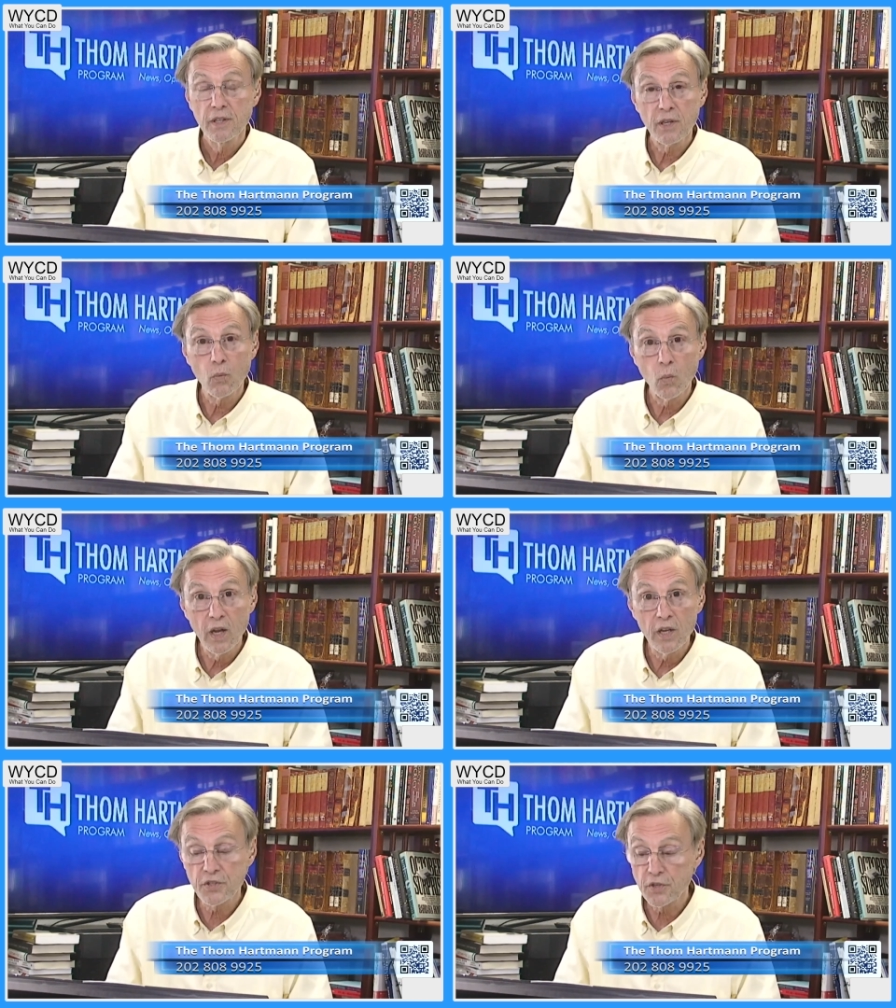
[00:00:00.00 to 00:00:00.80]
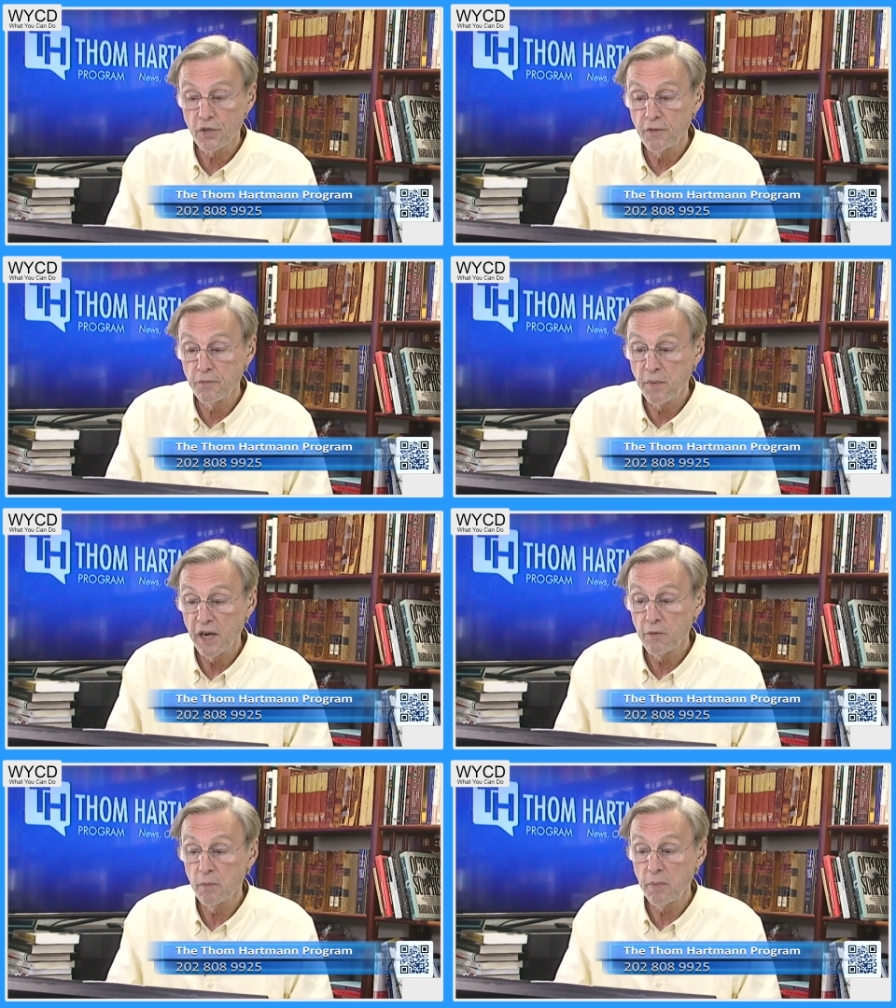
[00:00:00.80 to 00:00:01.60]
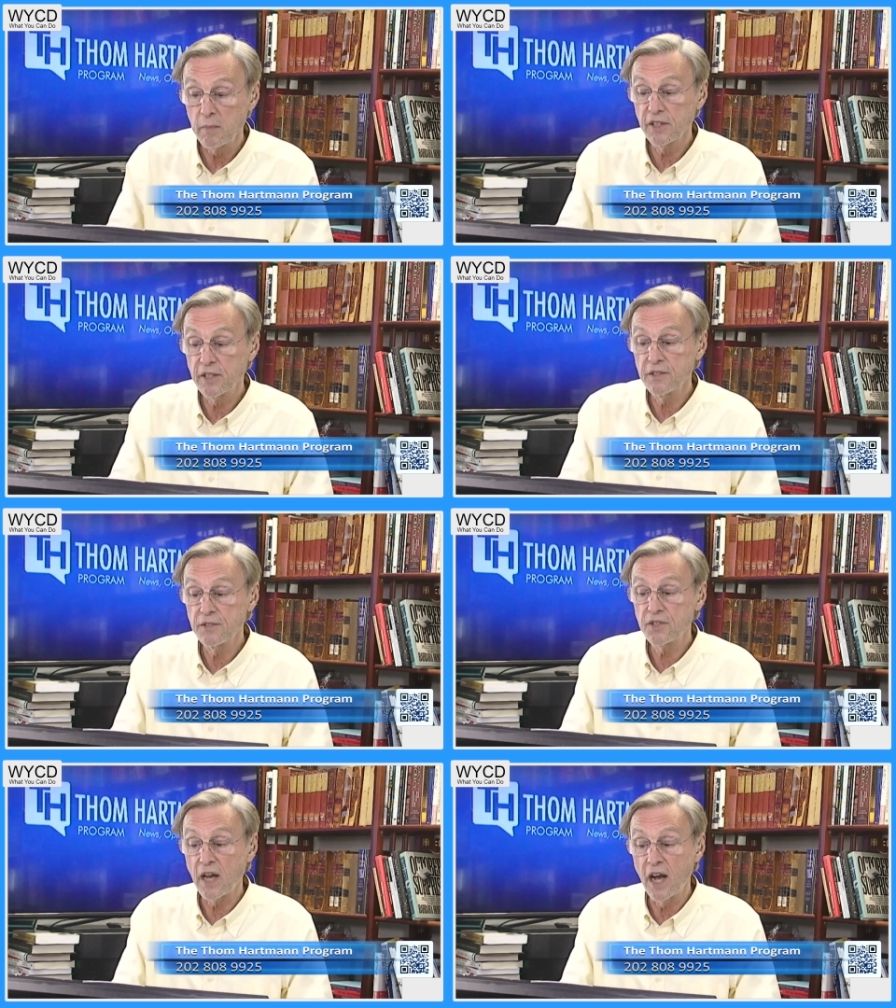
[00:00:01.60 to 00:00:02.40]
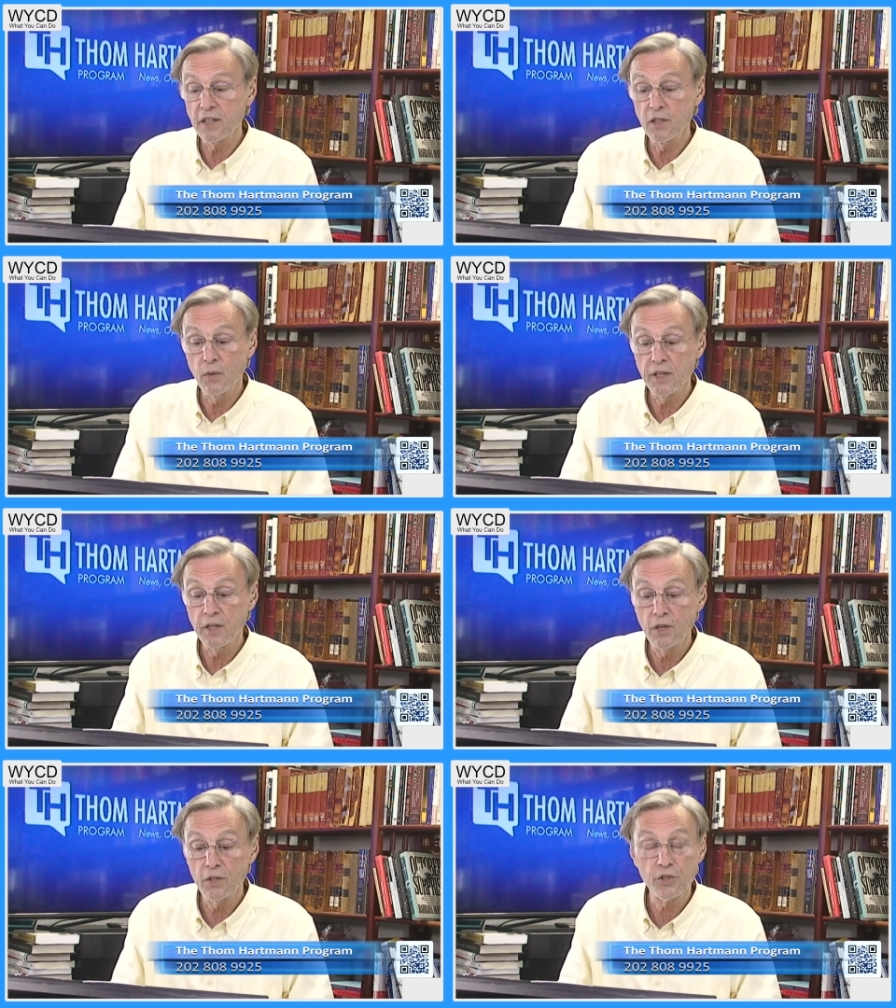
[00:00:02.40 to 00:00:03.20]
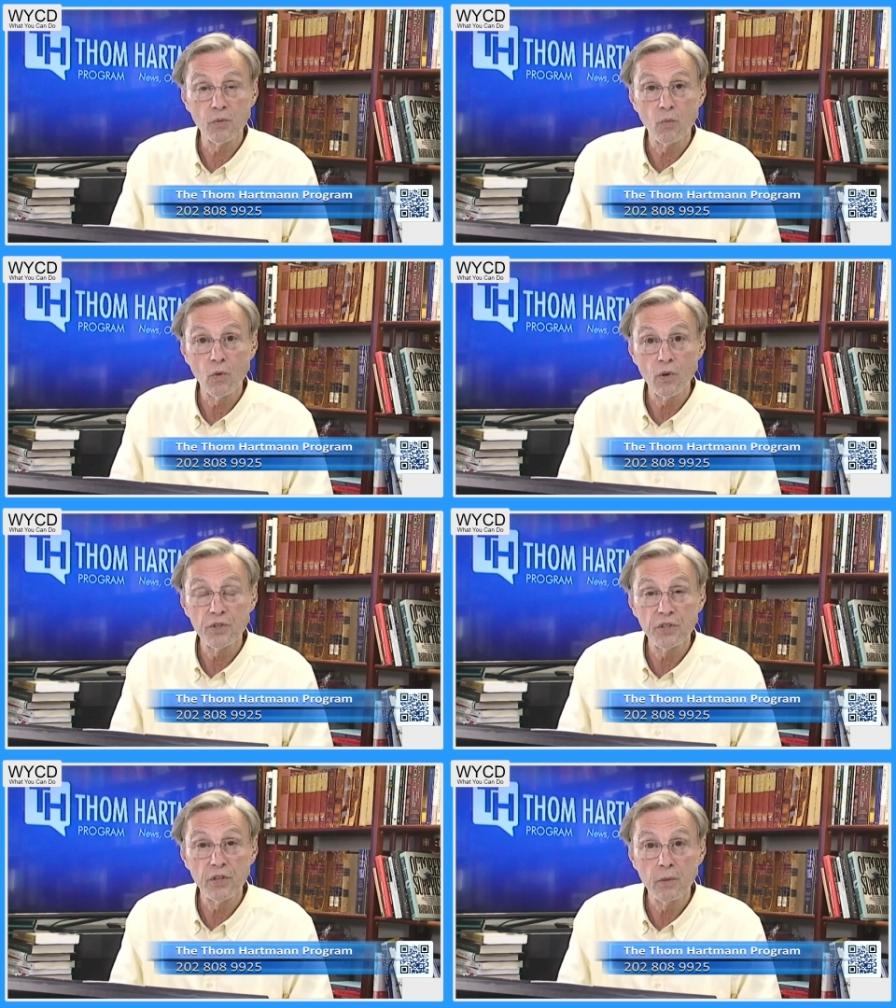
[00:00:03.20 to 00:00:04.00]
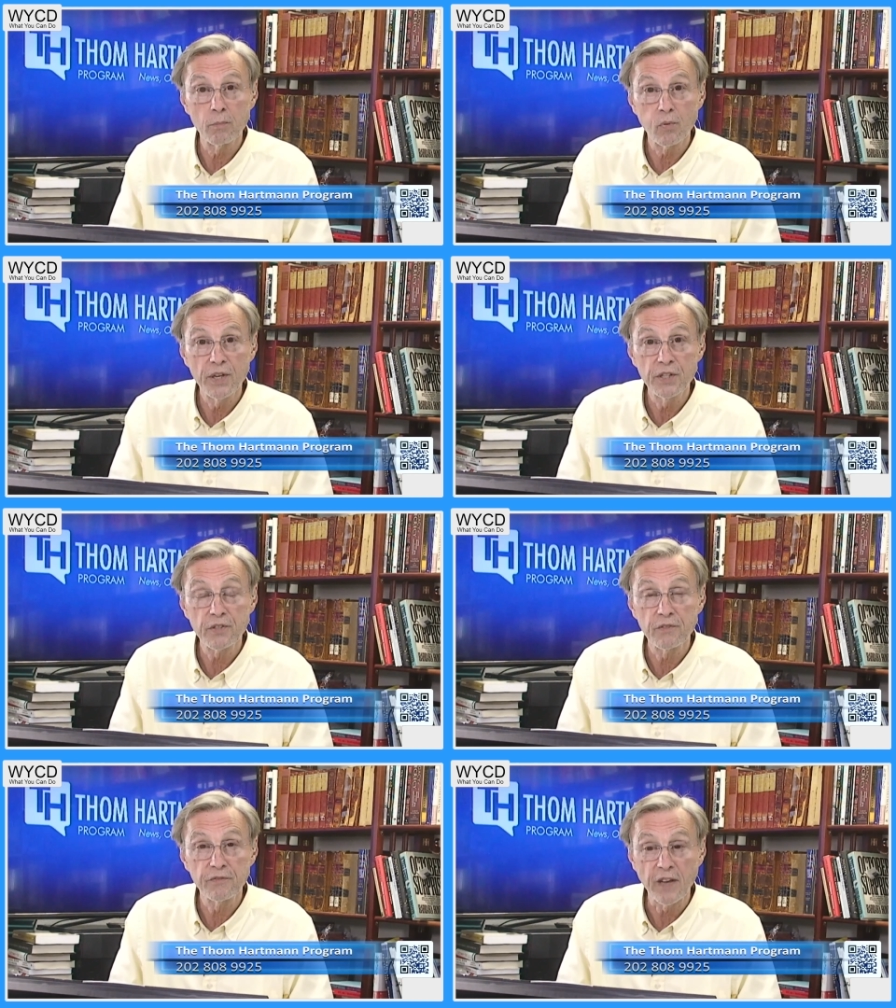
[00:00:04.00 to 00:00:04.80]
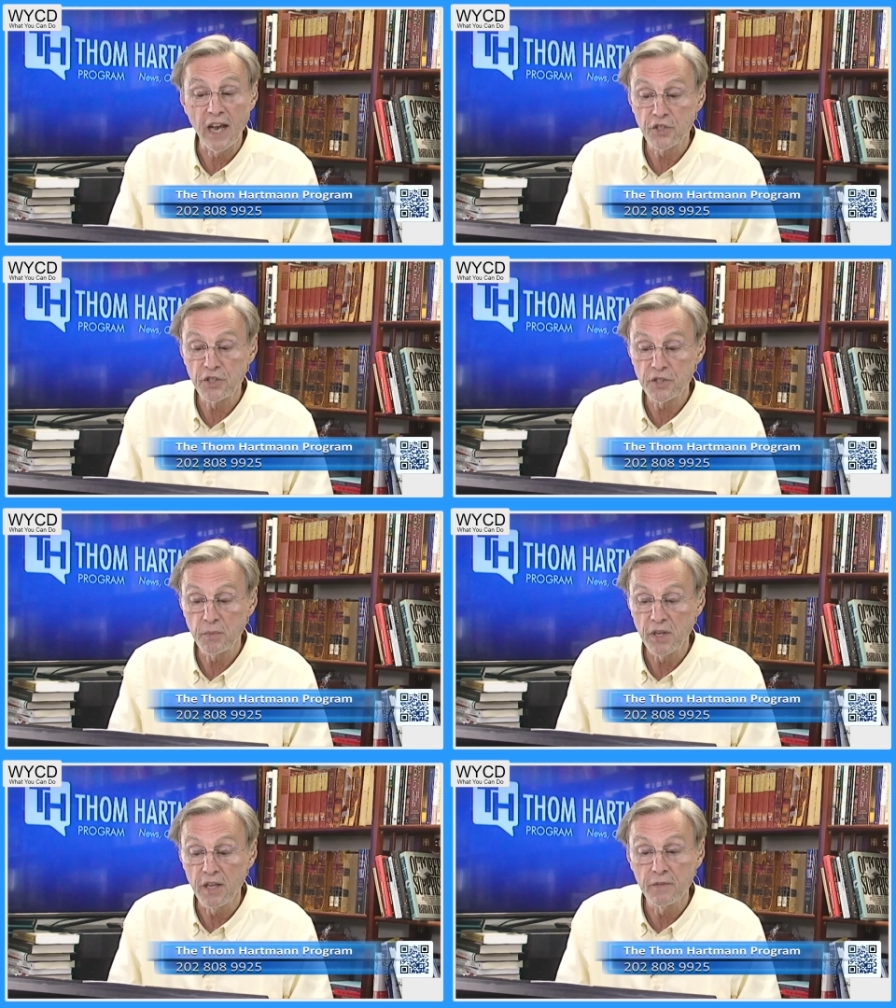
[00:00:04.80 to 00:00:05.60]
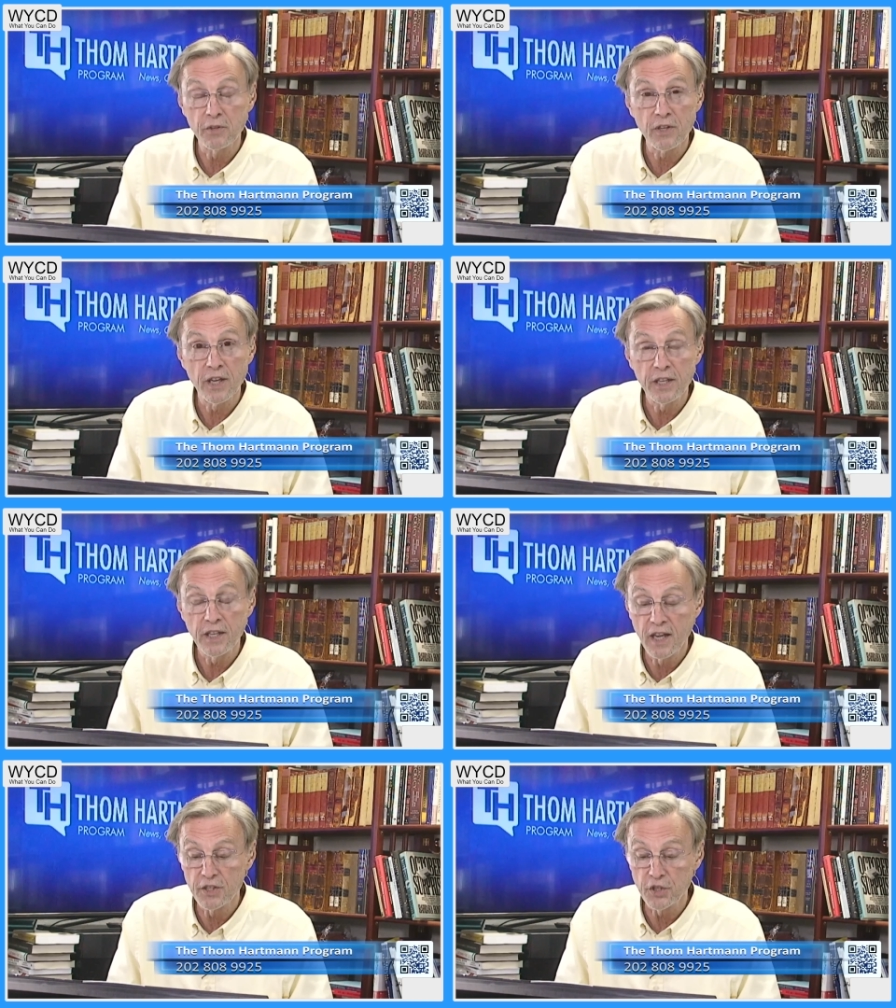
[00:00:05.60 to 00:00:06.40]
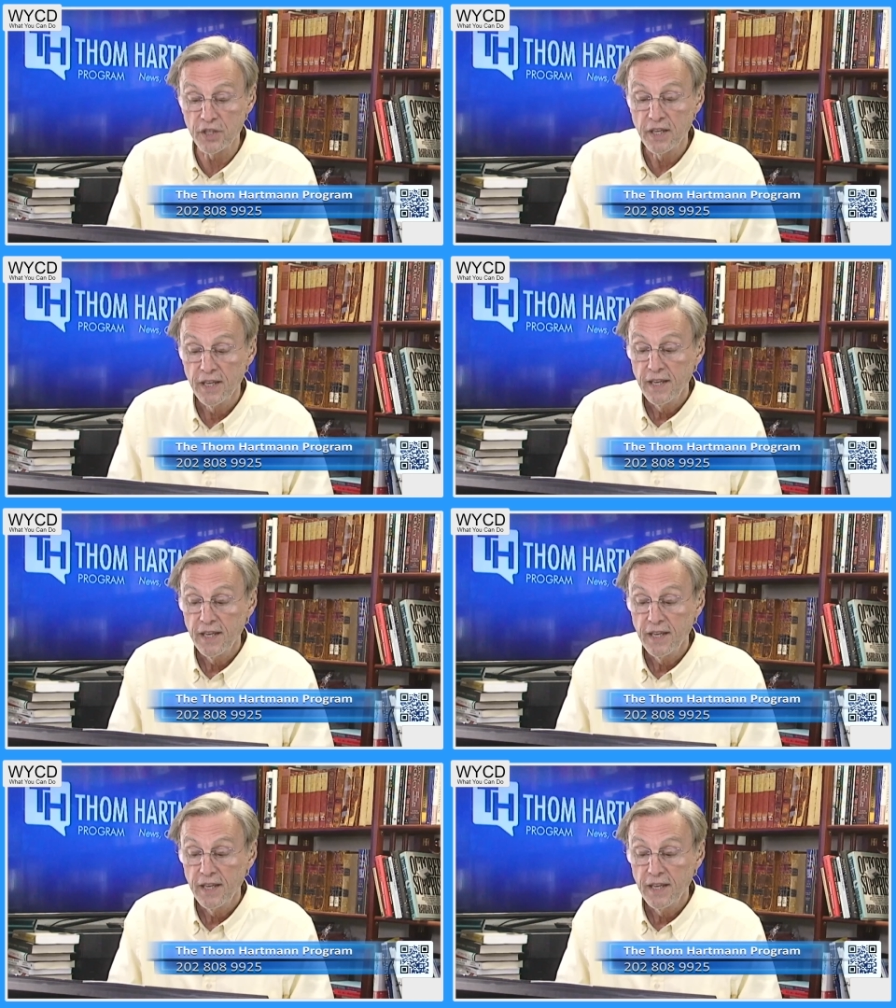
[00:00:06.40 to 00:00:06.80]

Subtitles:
that are well served by Republicans' ongoing culture wars and their embrace of fascist behavior and ideology.